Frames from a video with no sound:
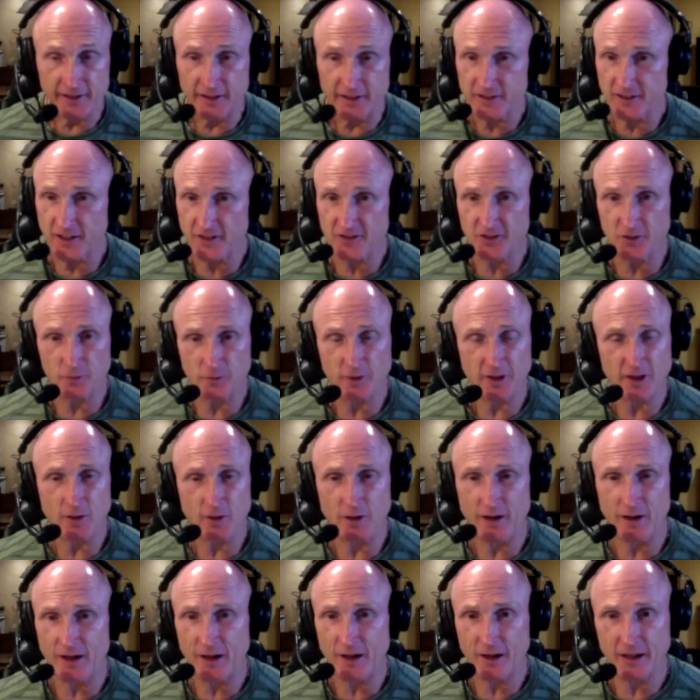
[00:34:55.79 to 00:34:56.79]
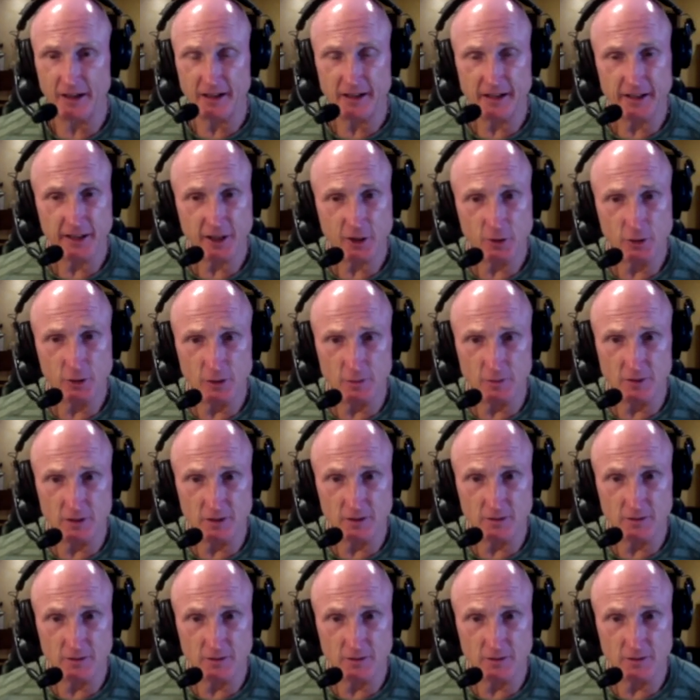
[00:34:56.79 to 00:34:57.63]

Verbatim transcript: it doesn't require any equipment